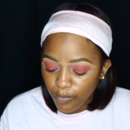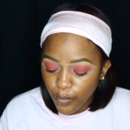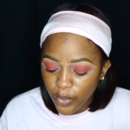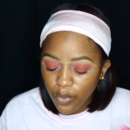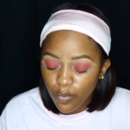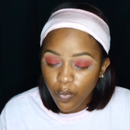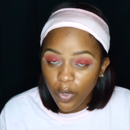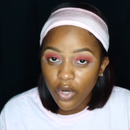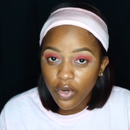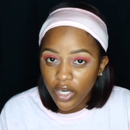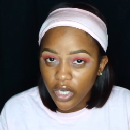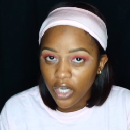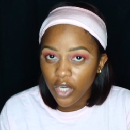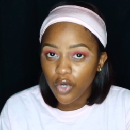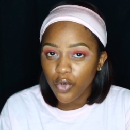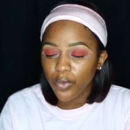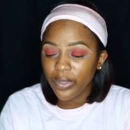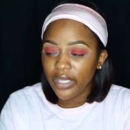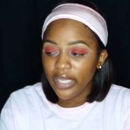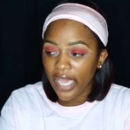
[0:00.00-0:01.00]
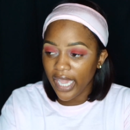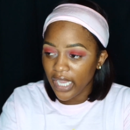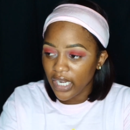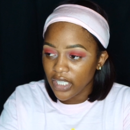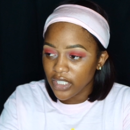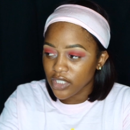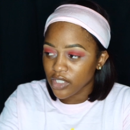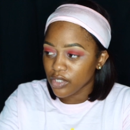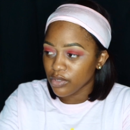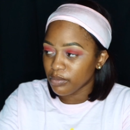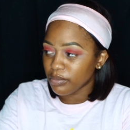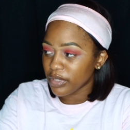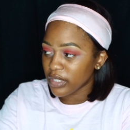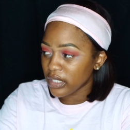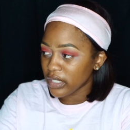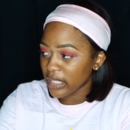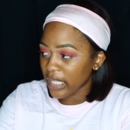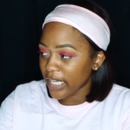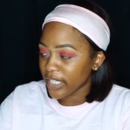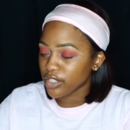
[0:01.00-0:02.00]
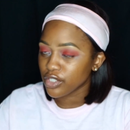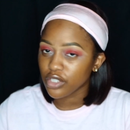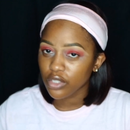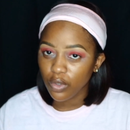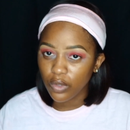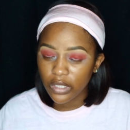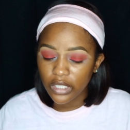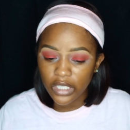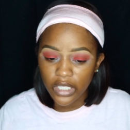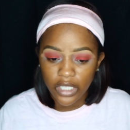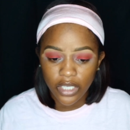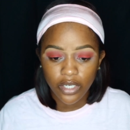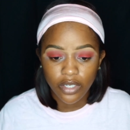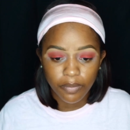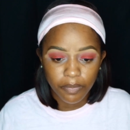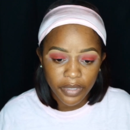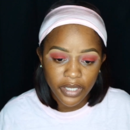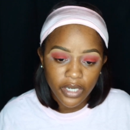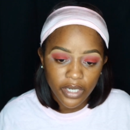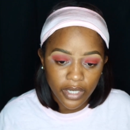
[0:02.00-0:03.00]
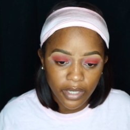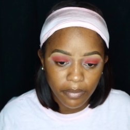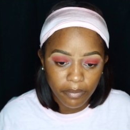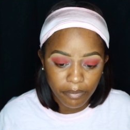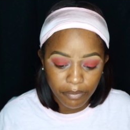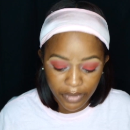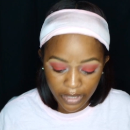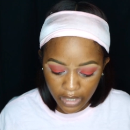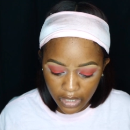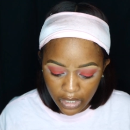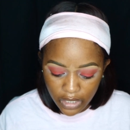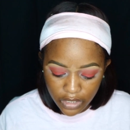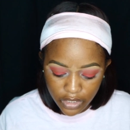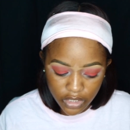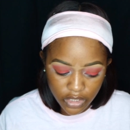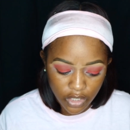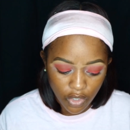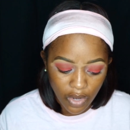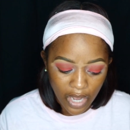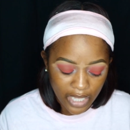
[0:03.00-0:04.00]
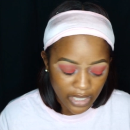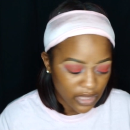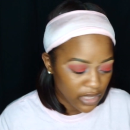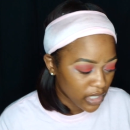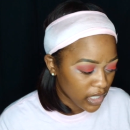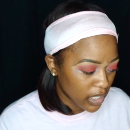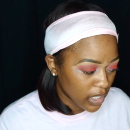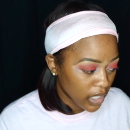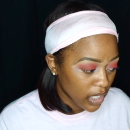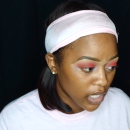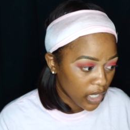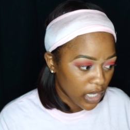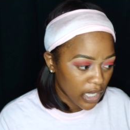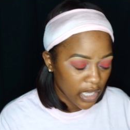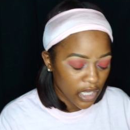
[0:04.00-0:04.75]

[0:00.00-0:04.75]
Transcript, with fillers: We weren't created to be like solely independent beings, so I think